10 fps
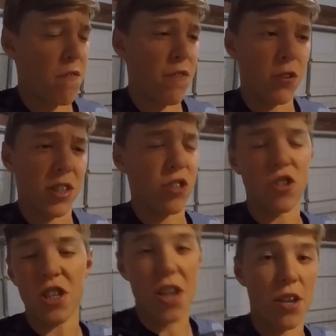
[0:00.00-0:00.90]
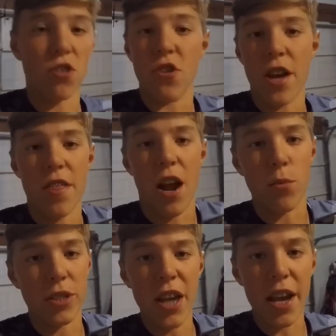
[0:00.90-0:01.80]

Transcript: It feels like just yesterday that I was